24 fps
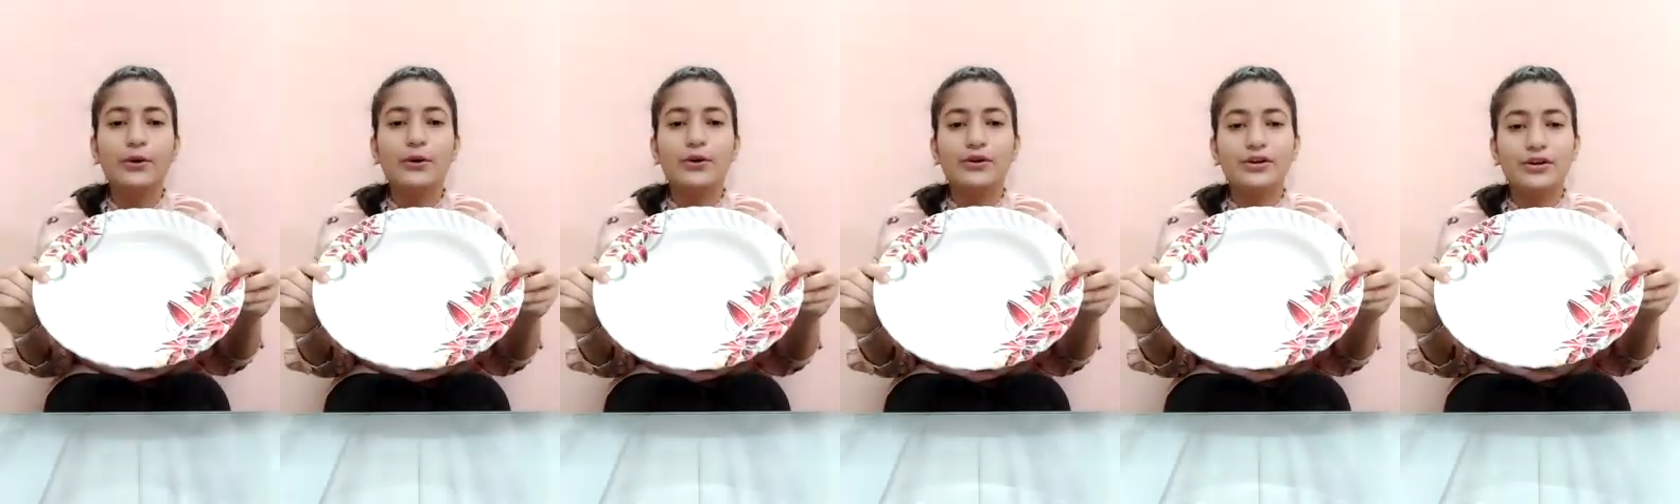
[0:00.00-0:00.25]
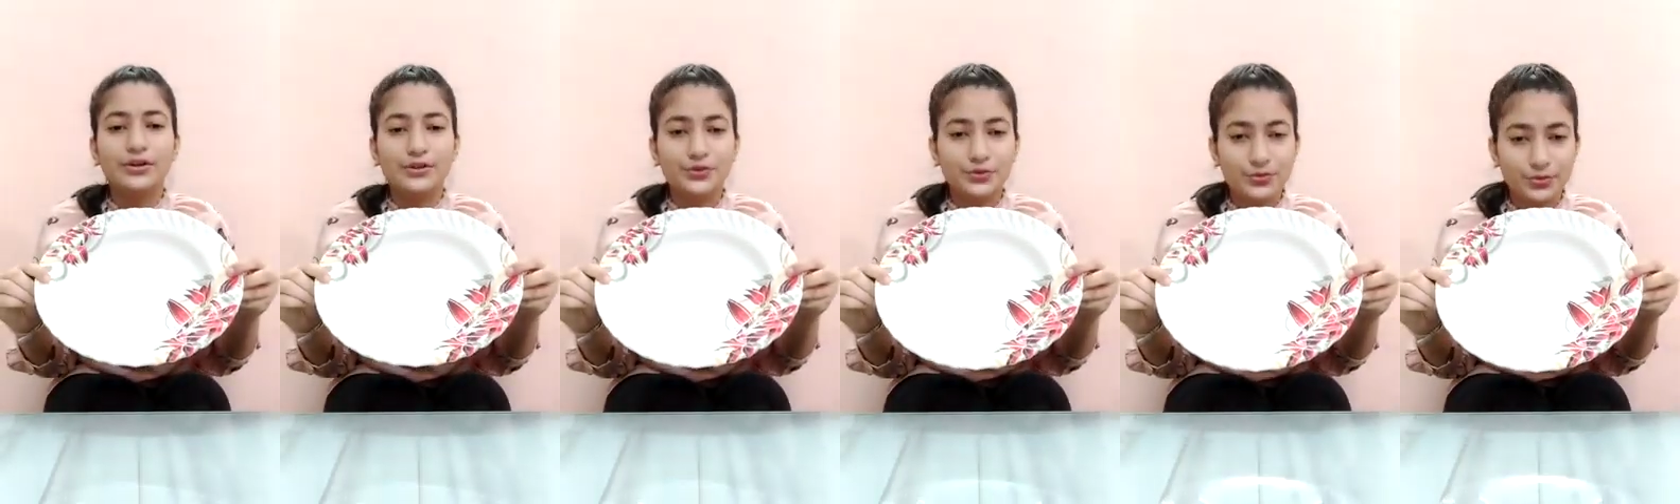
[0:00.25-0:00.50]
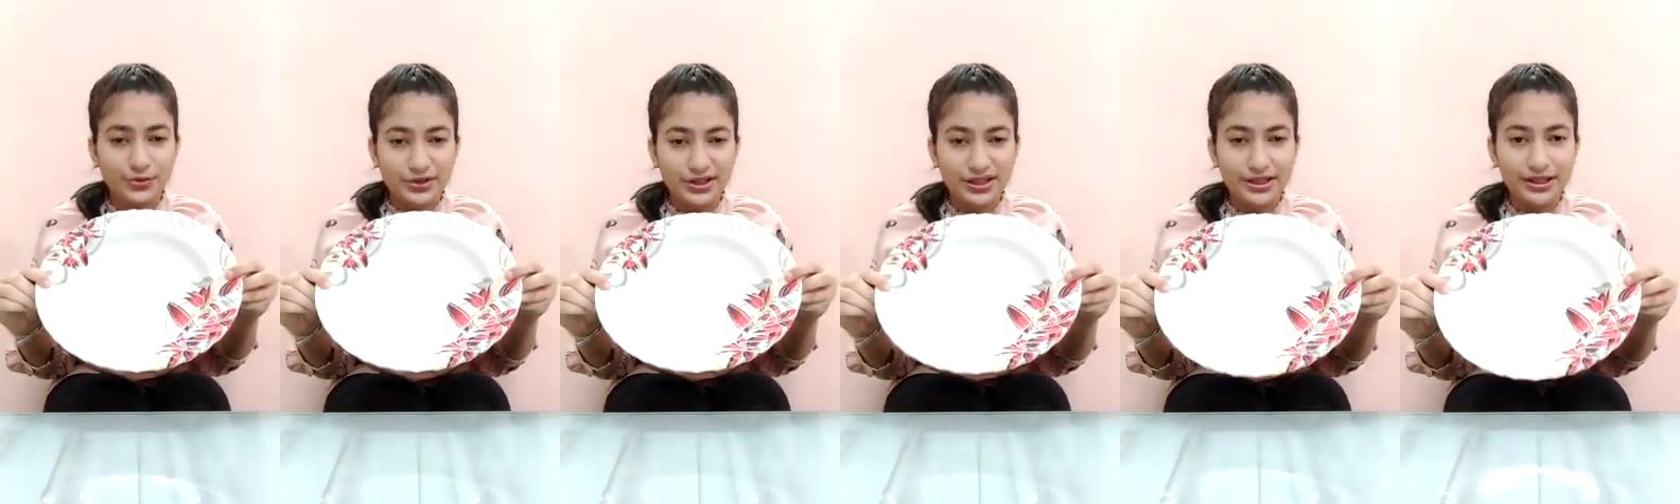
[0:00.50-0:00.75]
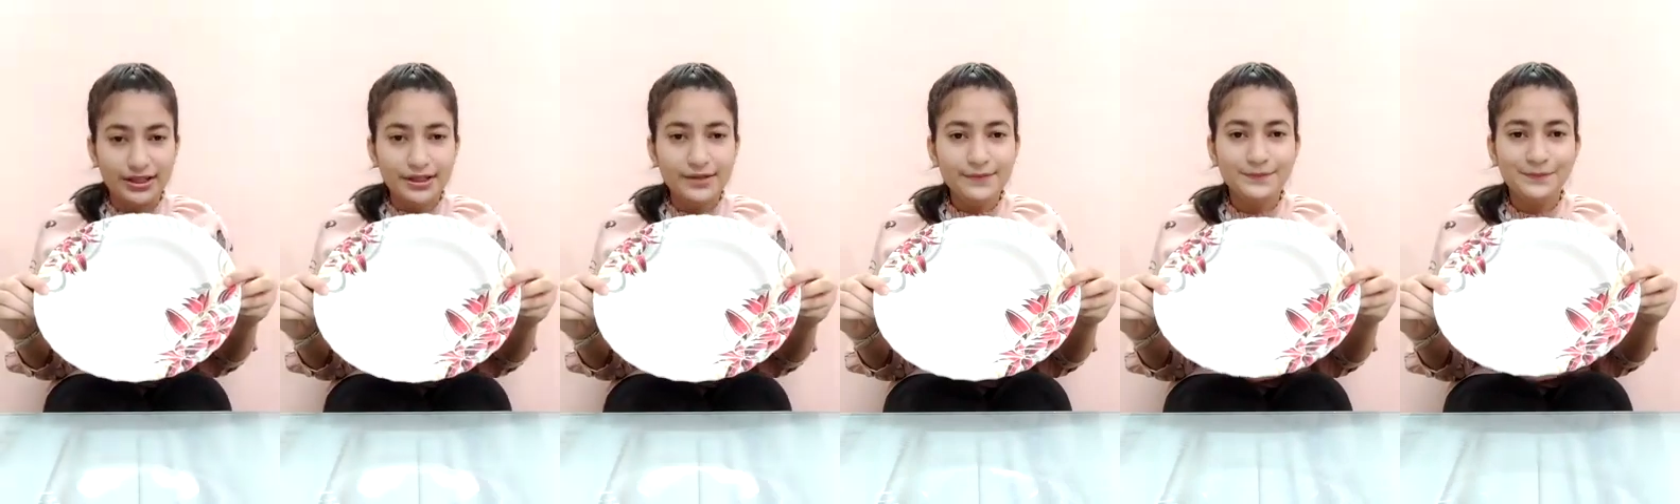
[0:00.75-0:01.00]
or a
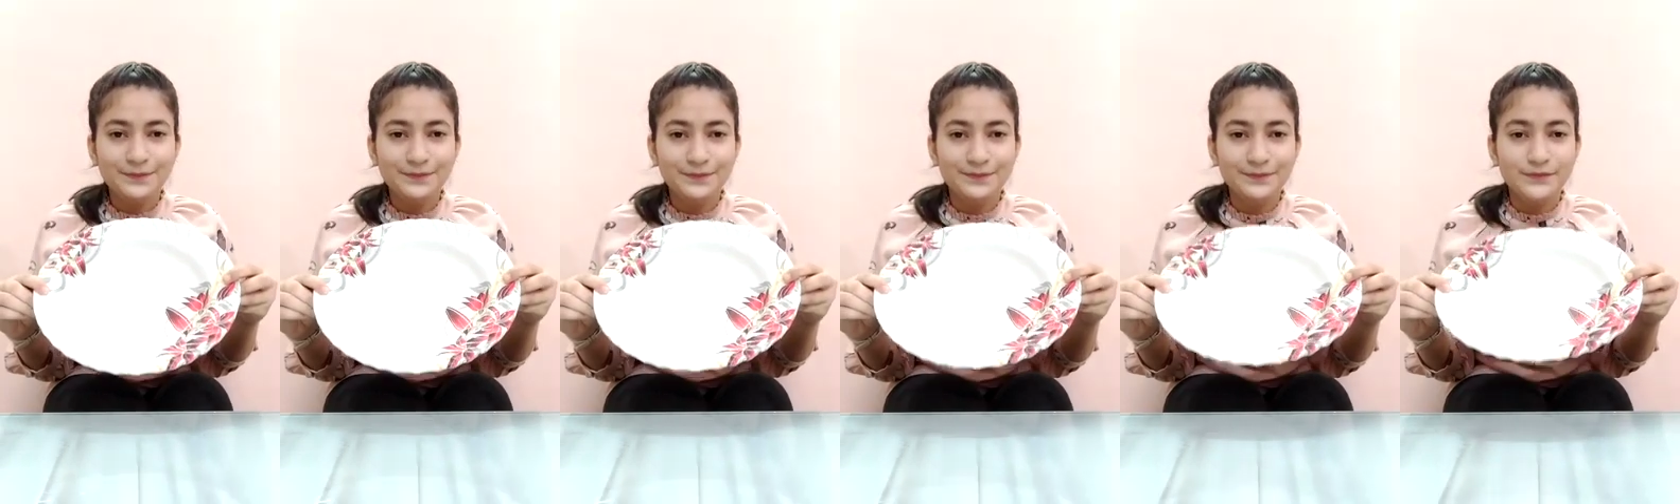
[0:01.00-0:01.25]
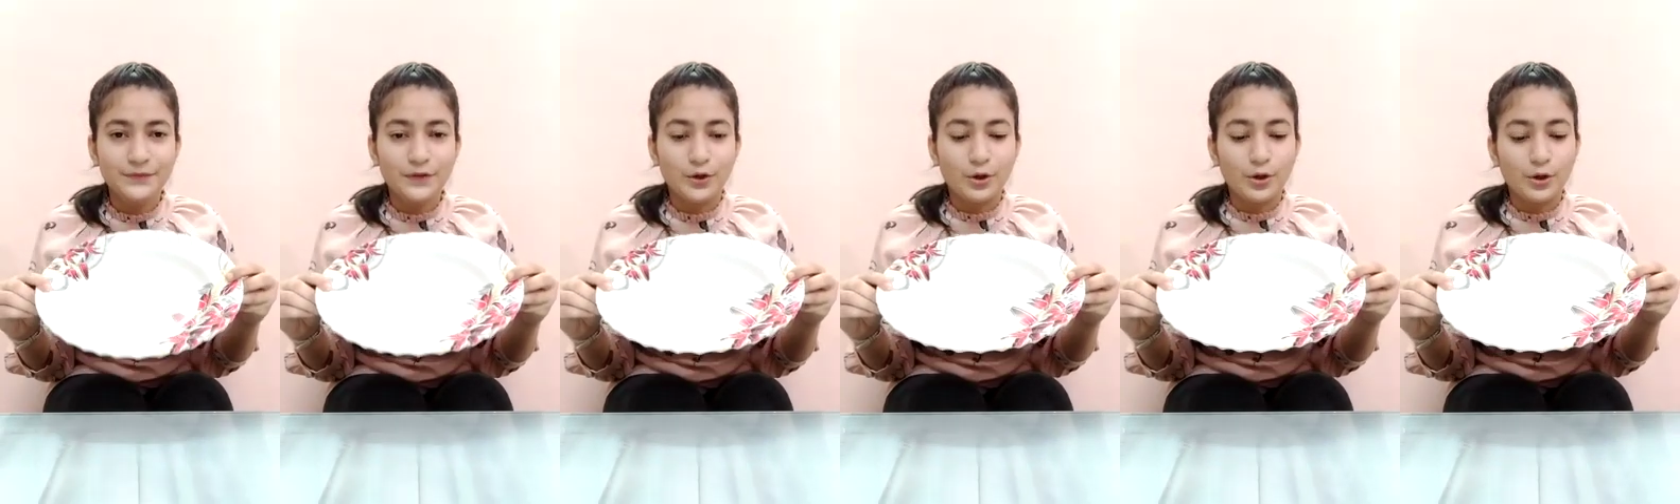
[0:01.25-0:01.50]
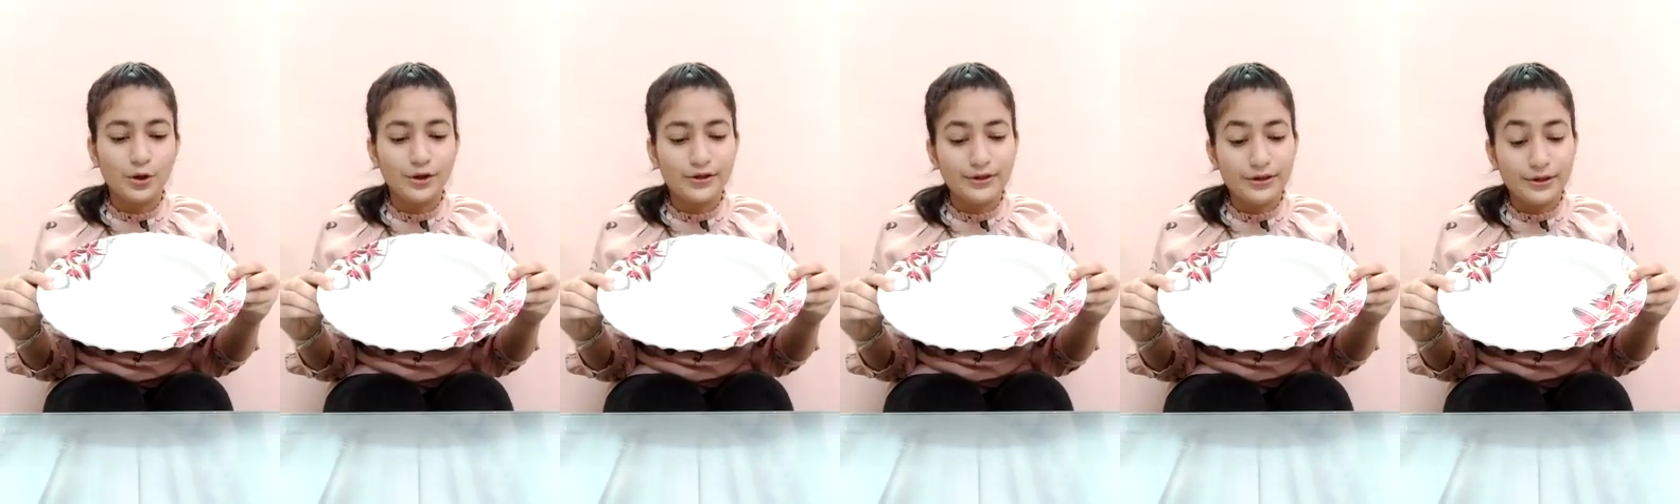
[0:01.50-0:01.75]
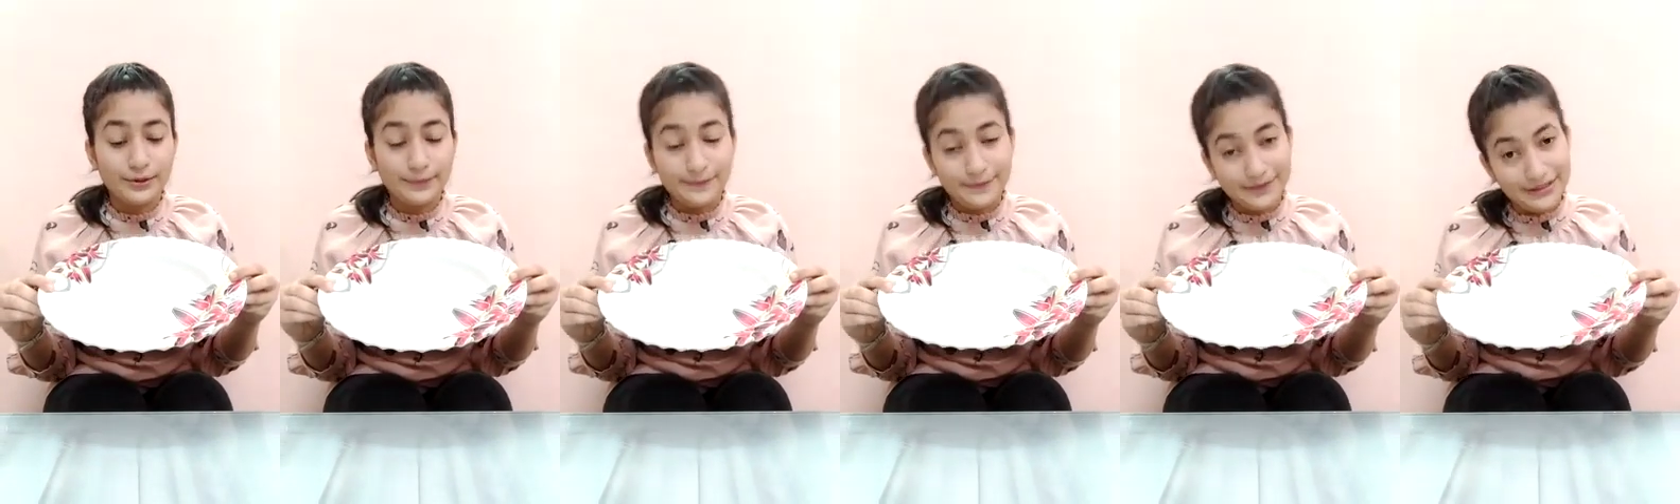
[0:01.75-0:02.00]
tray or
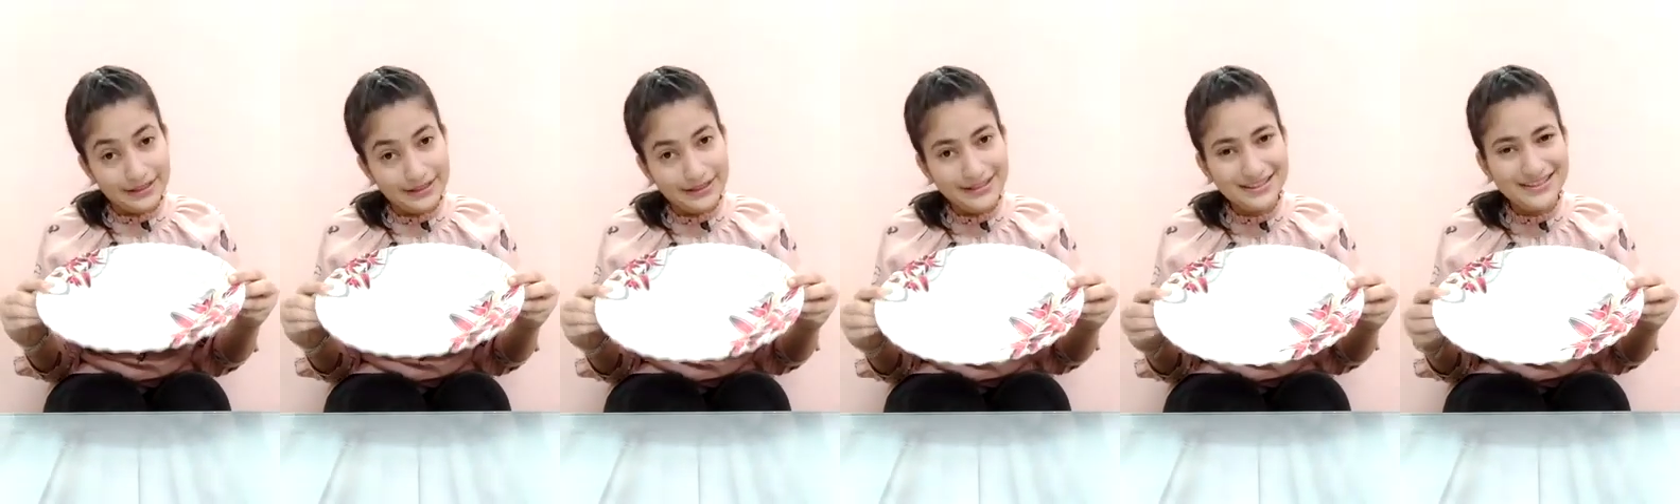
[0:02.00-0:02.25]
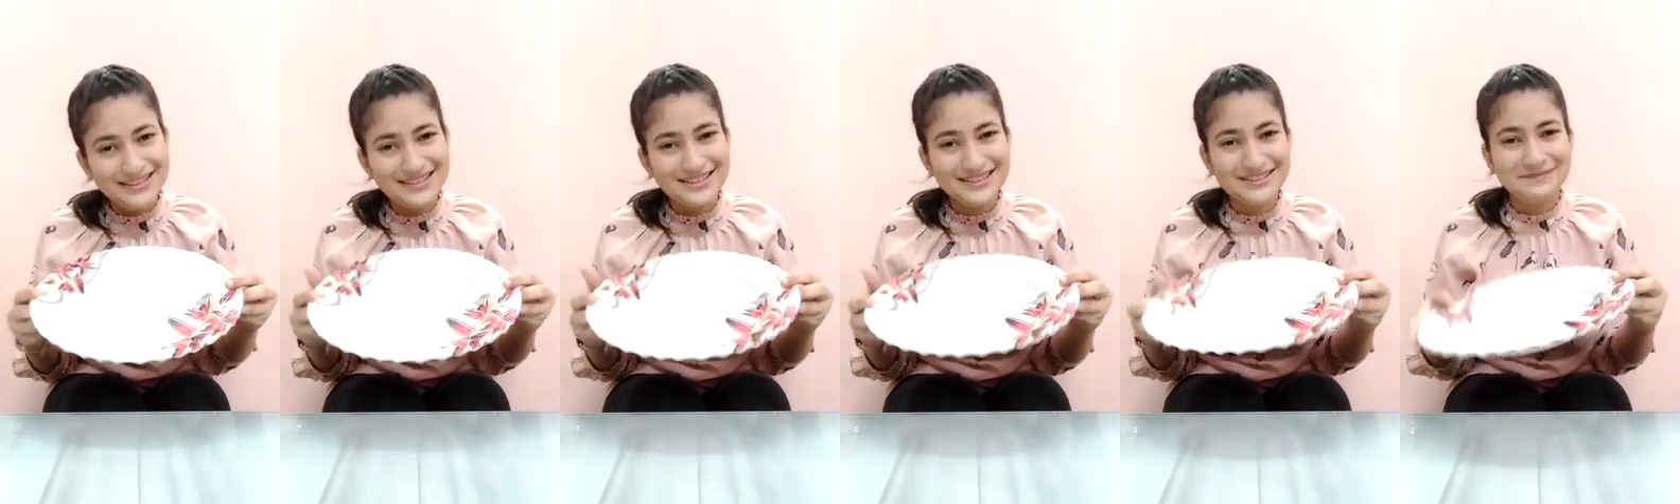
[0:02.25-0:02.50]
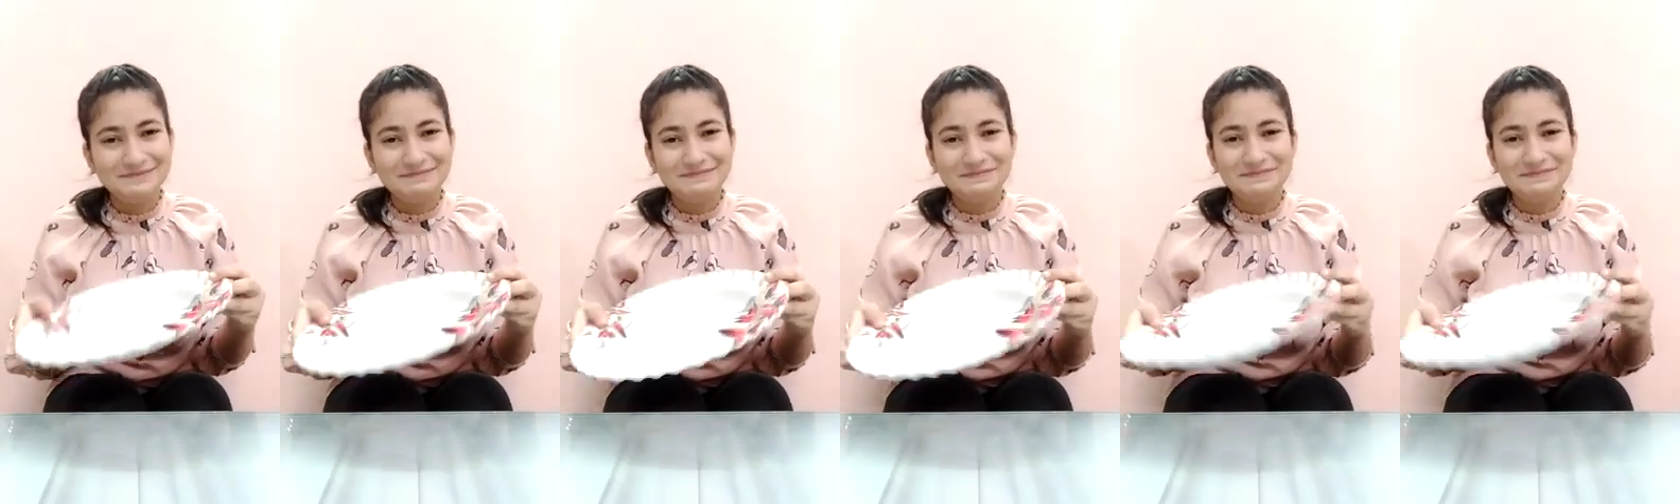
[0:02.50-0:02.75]
a plate